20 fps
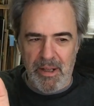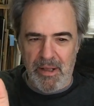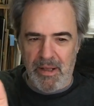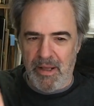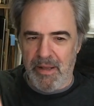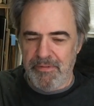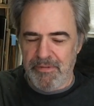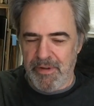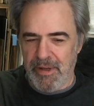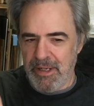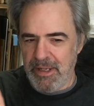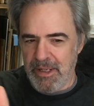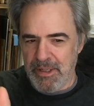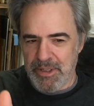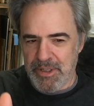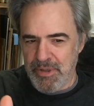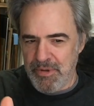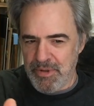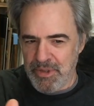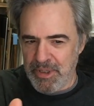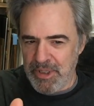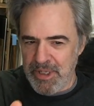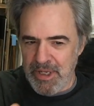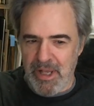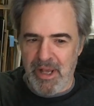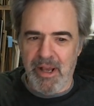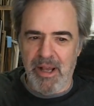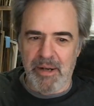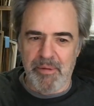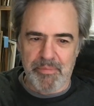I find it's usually
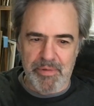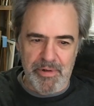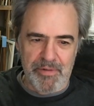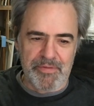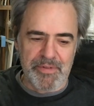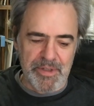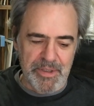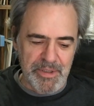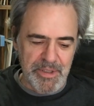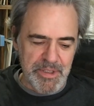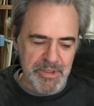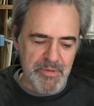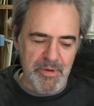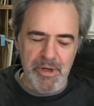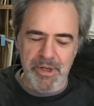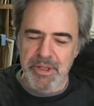not perfectly square.